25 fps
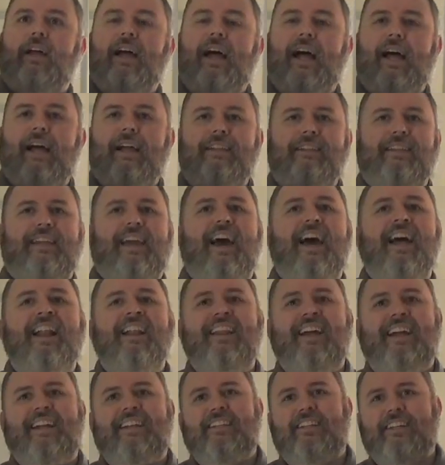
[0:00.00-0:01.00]
I kind of
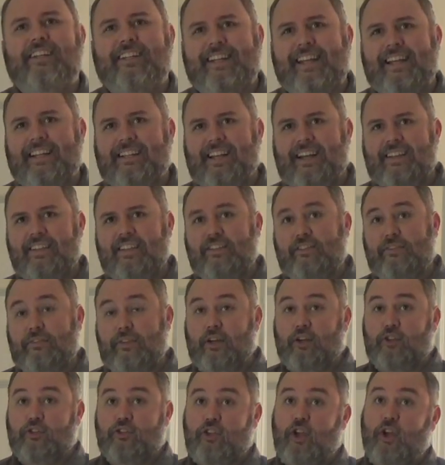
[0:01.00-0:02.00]
like looking at it like this.
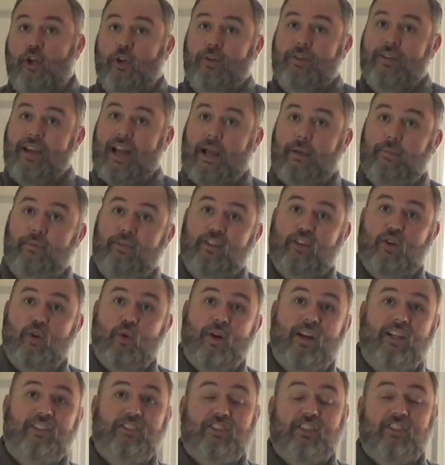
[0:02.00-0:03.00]
There are 2 types of
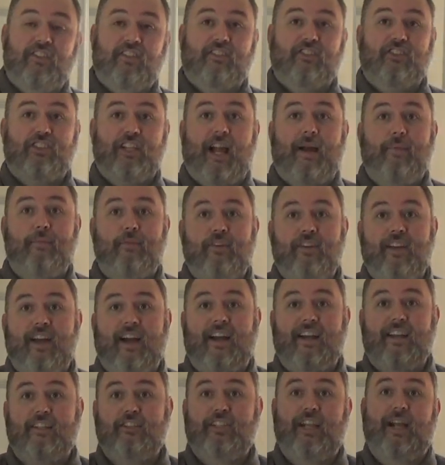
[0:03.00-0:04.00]
questions in Chapter
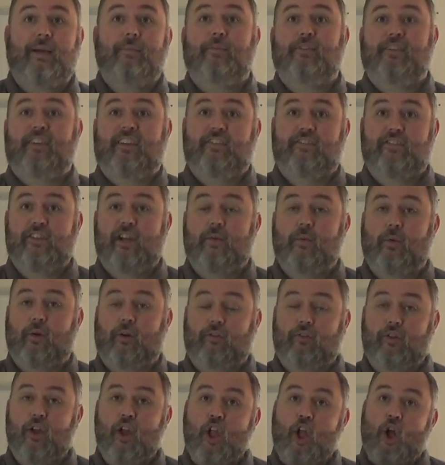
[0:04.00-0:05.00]
9 and Chapter 10's
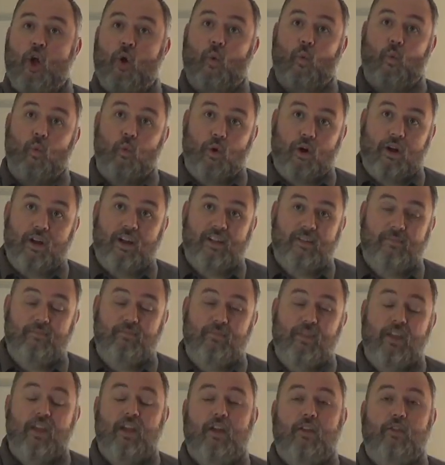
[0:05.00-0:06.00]
homeworks. One,
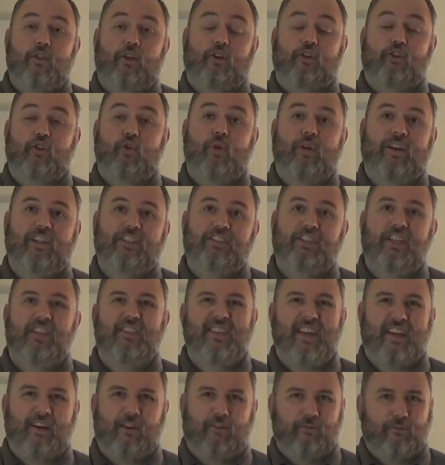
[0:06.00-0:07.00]
there's questions
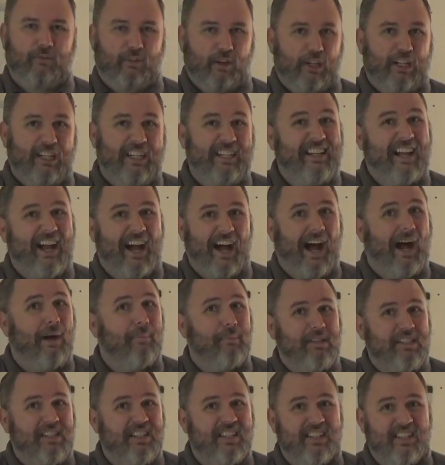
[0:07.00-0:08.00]
that are very
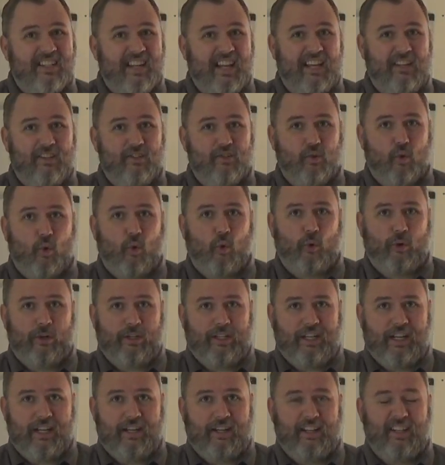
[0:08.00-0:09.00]
common sense
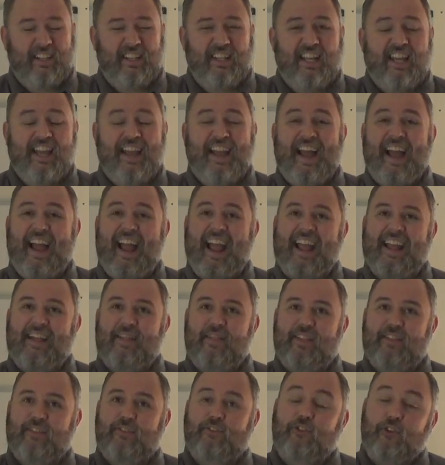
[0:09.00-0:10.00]
oriented.
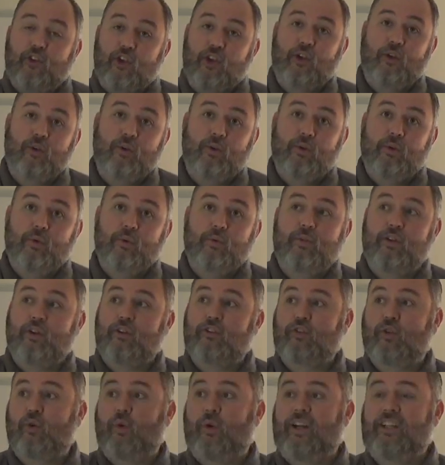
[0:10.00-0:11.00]
And then 2,
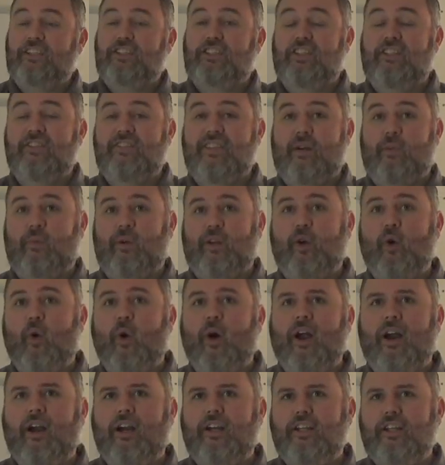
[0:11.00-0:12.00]
there's questions that
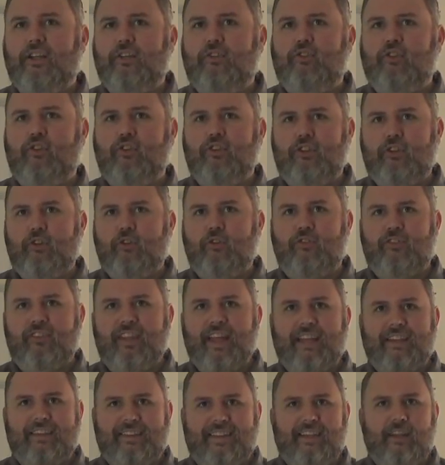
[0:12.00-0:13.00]
require you to use
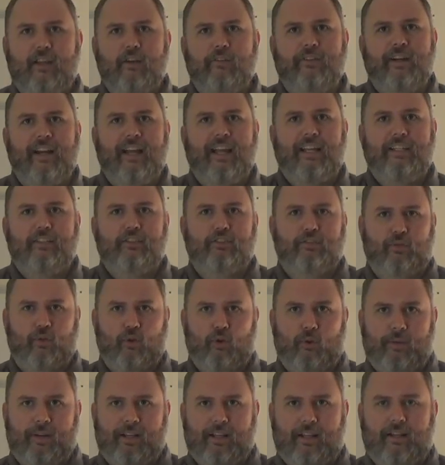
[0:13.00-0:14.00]
that D over H
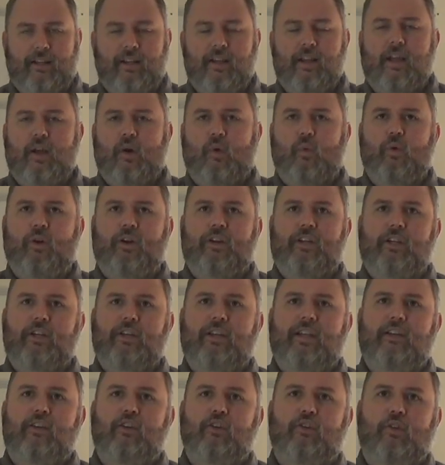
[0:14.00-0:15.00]
formula, where you
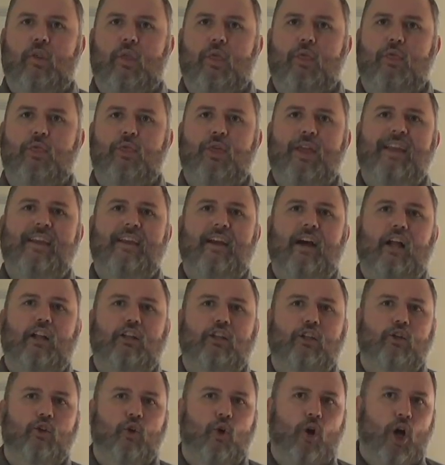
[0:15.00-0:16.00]
need to think a
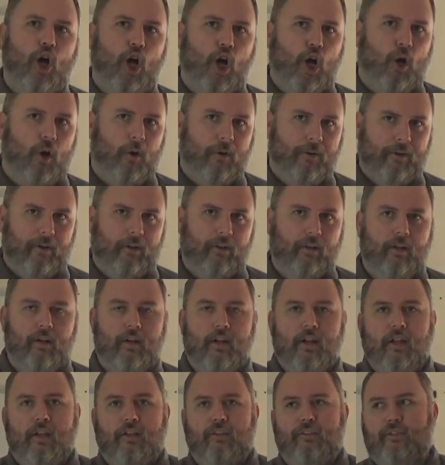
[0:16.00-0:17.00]
little harder.
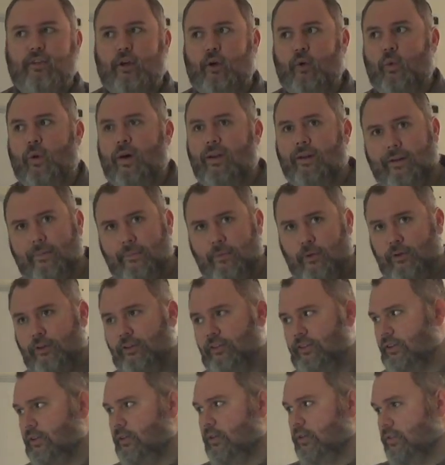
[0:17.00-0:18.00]
So what I'm going
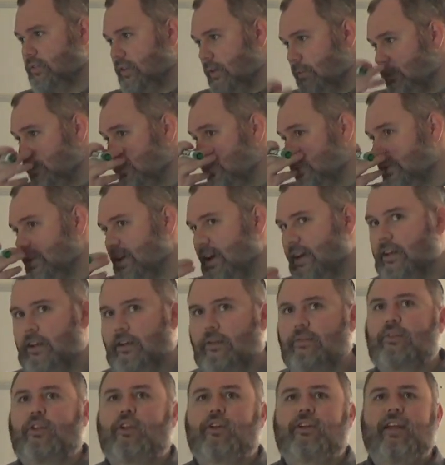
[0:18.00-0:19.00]
to do is I'm going to kind
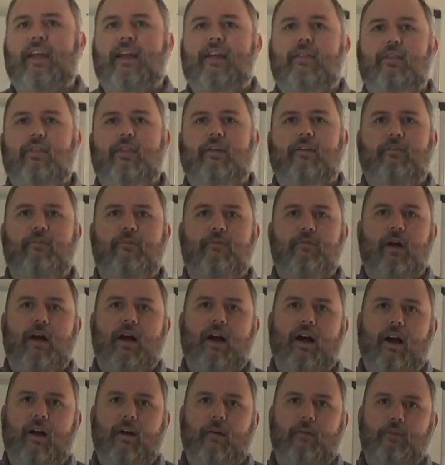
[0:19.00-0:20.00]
of look at
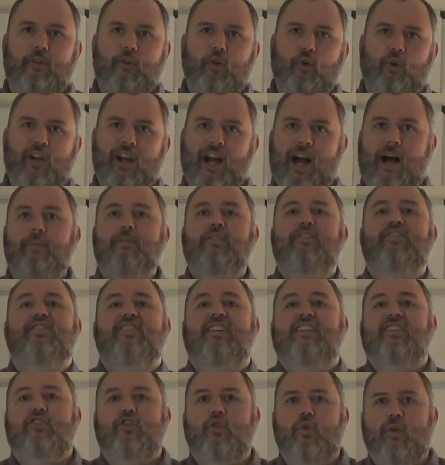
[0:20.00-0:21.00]
your common
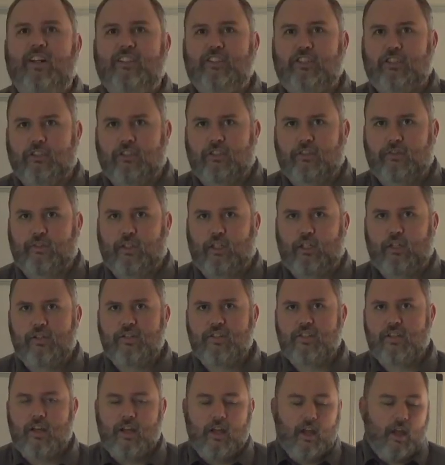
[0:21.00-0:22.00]
sense questions
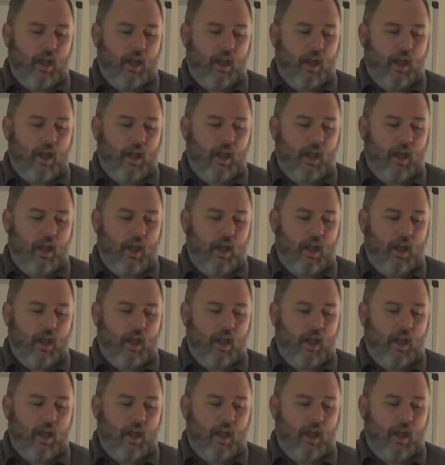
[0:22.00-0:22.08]
first.